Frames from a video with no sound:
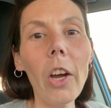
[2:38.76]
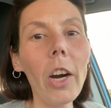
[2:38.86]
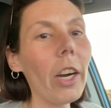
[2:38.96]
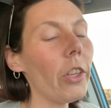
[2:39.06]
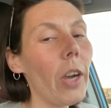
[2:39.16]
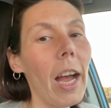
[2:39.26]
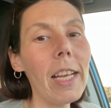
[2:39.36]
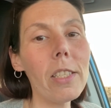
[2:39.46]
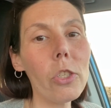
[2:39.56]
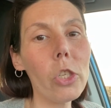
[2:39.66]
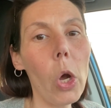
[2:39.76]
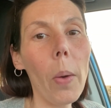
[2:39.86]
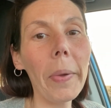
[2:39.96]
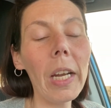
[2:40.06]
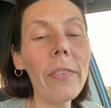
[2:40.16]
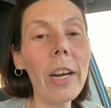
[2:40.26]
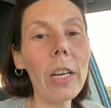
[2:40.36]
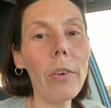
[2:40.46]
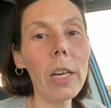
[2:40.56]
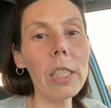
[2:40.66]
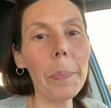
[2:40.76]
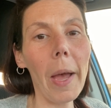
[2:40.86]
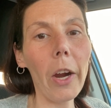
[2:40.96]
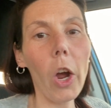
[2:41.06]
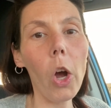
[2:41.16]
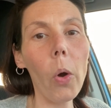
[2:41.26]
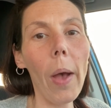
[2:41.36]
All right, you guys, so I'm getting ready to run into Petco,